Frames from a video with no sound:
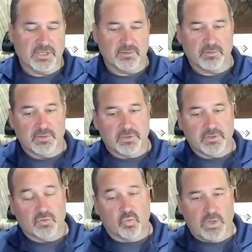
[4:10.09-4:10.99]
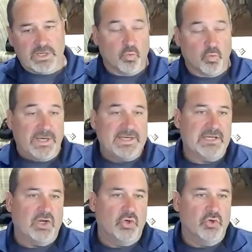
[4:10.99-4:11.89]
And we
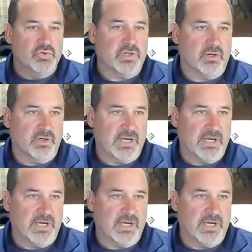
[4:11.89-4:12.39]
can lose our